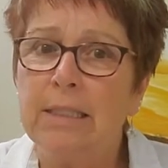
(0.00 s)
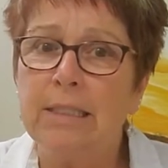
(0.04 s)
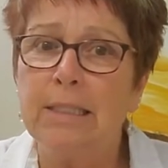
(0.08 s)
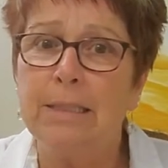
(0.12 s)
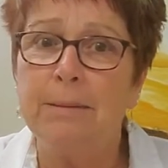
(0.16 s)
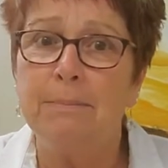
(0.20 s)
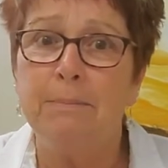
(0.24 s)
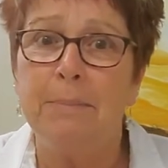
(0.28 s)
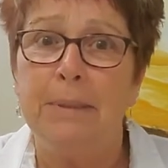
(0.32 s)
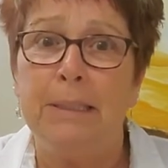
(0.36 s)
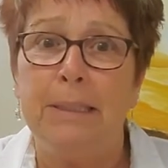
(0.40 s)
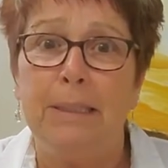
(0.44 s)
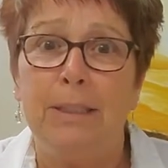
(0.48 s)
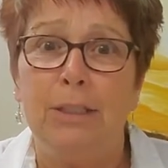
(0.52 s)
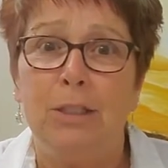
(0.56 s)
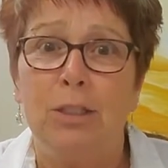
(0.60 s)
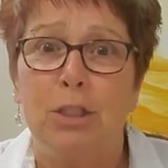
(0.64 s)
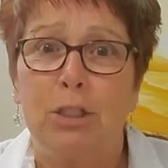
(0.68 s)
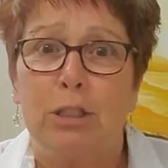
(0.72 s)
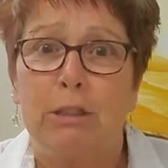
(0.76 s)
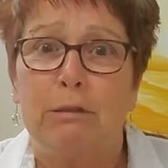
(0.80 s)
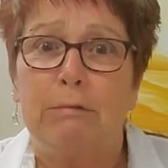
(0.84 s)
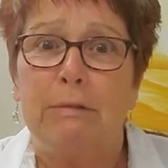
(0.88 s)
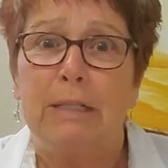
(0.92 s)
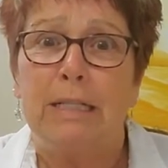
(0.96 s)
can be
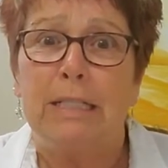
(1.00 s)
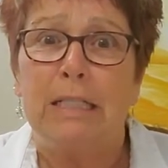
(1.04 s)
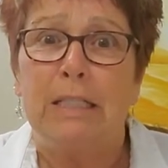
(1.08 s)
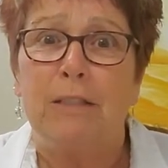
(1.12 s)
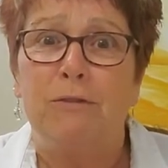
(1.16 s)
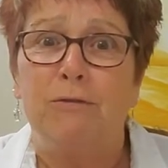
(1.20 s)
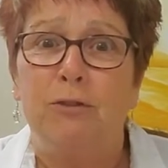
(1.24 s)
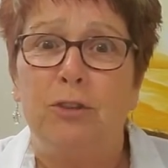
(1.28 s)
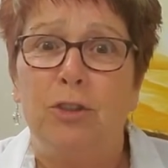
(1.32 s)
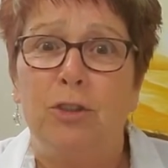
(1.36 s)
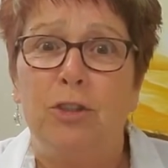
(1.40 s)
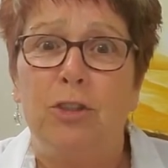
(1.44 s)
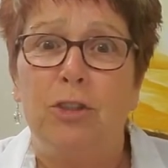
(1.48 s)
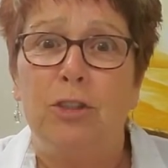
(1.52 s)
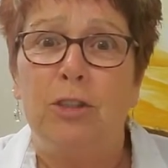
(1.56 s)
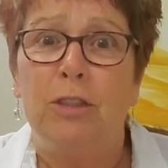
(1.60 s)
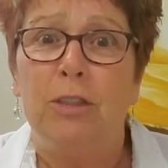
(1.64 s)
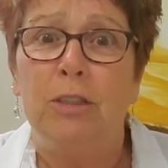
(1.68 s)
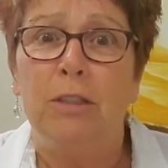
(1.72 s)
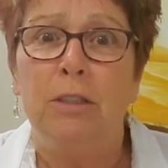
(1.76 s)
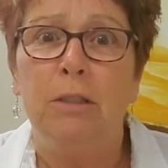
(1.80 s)
stressful,